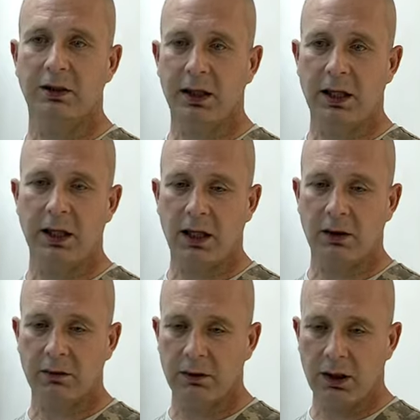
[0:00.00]
day out
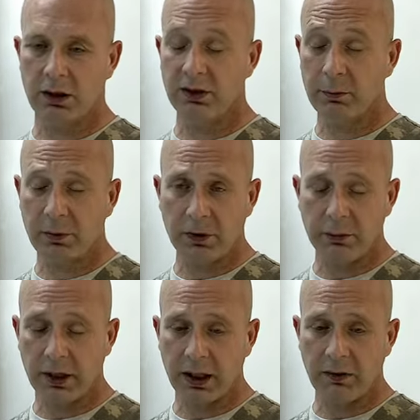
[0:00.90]
uh, tempo that
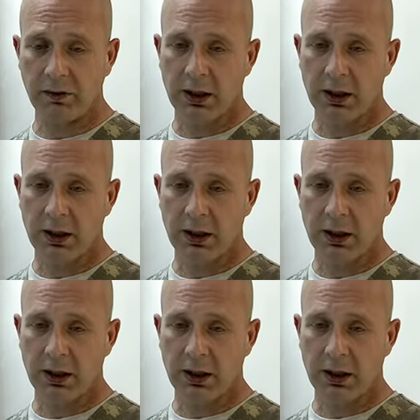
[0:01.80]
we have.